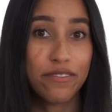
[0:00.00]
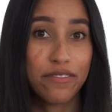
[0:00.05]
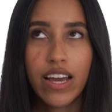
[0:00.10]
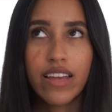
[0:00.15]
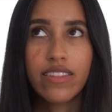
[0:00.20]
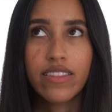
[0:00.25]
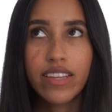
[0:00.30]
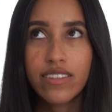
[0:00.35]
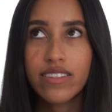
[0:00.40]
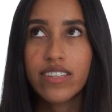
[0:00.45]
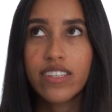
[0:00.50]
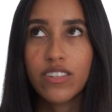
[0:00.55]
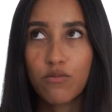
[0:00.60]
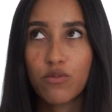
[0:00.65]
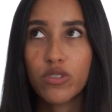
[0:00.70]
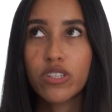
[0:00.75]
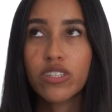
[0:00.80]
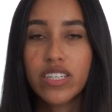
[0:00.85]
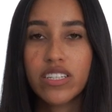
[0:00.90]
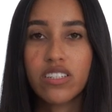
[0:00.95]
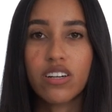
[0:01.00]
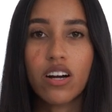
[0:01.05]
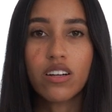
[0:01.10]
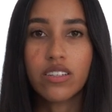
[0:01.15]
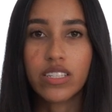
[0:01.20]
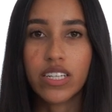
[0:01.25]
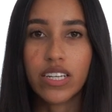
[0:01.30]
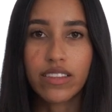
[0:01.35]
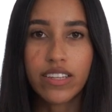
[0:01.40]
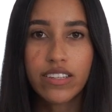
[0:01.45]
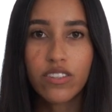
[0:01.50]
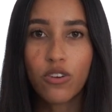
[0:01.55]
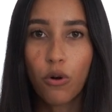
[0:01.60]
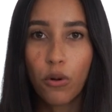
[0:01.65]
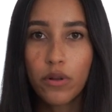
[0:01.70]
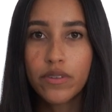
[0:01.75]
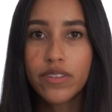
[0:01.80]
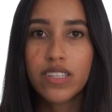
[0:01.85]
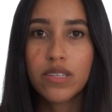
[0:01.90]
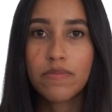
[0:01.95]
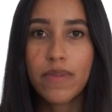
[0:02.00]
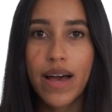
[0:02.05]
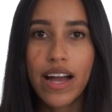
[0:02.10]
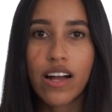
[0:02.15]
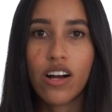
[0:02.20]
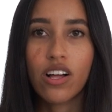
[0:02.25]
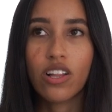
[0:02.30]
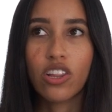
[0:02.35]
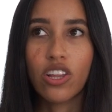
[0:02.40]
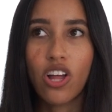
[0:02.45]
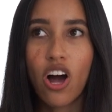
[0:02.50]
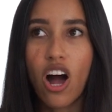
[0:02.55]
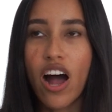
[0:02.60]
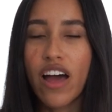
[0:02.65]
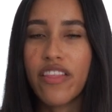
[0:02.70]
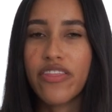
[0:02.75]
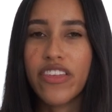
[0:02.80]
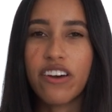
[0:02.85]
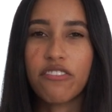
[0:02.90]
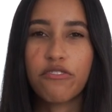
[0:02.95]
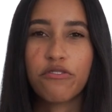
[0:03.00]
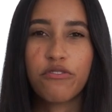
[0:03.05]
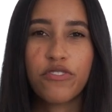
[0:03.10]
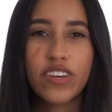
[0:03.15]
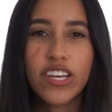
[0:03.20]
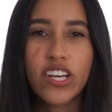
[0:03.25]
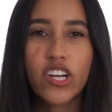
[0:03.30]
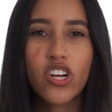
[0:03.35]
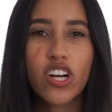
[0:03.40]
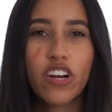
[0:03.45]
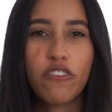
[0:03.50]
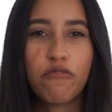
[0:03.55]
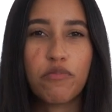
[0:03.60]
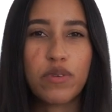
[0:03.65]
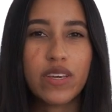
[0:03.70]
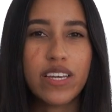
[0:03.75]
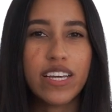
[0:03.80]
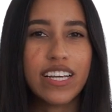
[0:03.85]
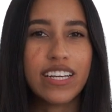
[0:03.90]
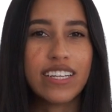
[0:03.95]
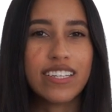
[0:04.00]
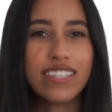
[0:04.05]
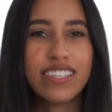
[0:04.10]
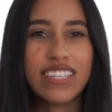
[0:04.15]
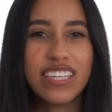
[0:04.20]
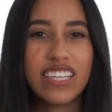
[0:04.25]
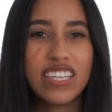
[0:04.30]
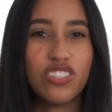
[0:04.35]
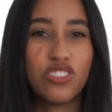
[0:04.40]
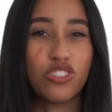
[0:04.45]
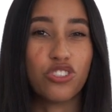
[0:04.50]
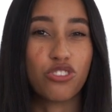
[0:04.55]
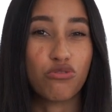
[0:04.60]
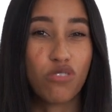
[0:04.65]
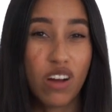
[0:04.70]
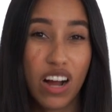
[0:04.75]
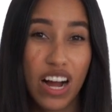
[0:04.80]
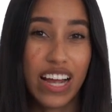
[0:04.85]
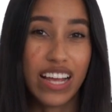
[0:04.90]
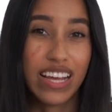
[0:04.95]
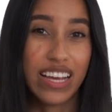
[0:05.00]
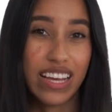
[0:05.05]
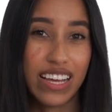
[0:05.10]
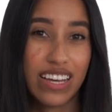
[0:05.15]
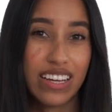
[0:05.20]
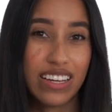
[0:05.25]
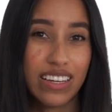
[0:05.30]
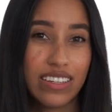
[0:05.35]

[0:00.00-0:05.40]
And this is really daunting. This holds us back a lot, that fear of being seen trying.